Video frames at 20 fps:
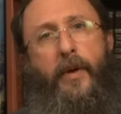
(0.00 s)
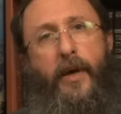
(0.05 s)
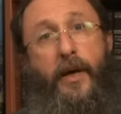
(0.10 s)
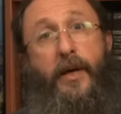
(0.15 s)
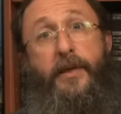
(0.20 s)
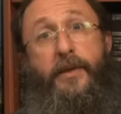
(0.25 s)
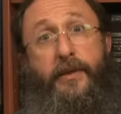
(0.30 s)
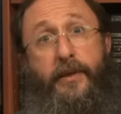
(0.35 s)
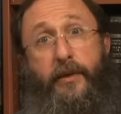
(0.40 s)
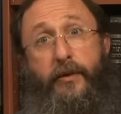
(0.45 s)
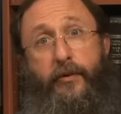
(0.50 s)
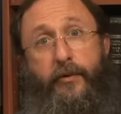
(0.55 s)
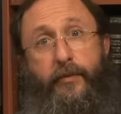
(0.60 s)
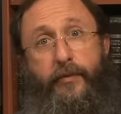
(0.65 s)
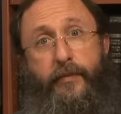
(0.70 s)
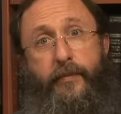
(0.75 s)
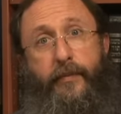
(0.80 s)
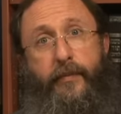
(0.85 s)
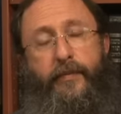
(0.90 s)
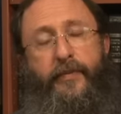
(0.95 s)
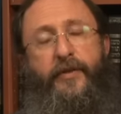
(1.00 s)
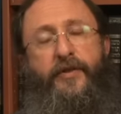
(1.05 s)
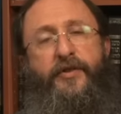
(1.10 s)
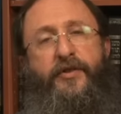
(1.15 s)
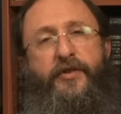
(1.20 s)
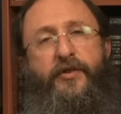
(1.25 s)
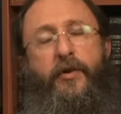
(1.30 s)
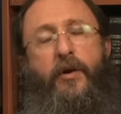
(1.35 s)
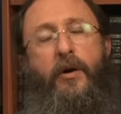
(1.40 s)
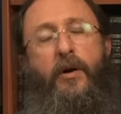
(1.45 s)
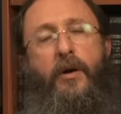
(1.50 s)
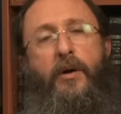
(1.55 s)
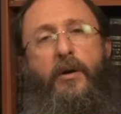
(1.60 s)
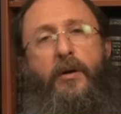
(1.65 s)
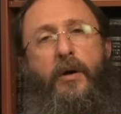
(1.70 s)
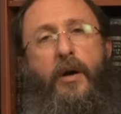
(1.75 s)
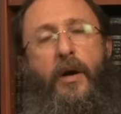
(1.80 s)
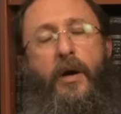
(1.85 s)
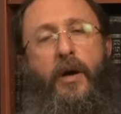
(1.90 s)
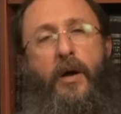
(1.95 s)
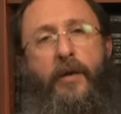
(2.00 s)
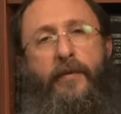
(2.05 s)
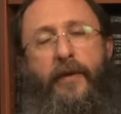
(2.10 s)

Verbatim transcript: Ha'azinu, the song